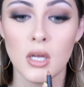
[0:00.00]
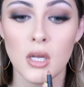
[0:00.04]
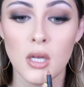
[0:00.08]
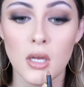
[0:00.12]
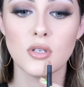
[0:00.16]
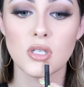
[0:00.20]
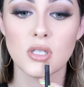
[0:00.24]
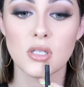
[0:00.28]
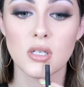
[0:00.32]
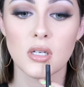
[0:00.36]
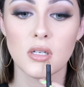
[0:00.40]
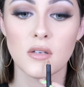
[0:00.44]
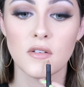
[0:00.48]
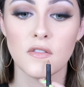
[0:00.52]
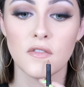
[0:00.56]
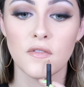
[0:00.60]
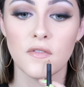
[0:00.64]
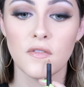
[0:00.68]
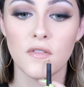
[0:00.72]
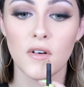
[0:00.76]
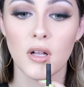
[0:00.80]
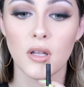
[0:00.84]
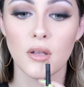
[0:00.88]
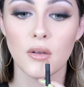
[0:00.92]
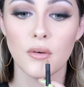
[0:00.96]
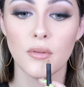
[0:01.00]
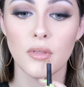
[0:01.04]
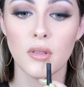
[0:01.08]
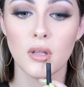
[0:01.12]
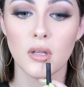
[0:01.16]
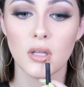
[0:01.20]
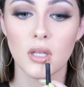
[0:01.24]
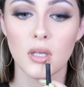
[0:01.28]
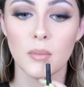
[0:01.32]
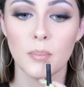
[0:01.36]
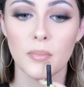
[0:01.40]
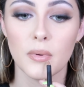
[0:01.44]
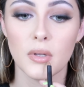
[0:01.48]
I'm just gonna follow the
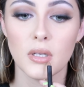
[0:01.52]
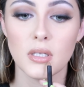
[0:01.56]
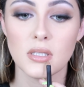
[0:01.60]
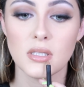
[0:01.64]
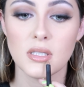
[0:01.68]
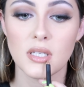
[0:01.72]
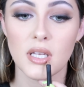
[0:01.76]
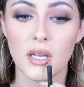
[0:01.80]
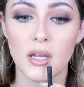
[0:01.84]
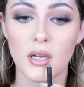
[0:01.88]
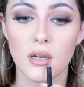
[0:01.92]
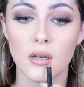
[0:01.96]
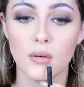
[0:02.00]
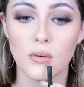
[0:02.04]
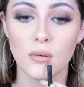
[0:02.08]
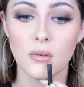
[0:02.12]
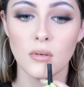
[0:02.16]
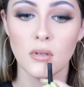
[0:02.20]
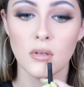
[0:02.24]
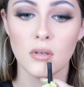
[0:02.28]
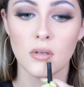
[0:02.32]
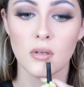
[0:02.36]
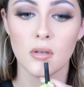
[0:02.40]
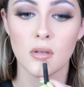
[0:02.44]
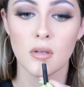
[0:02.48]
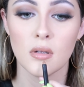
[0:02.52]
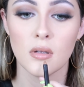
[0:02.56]
lip down.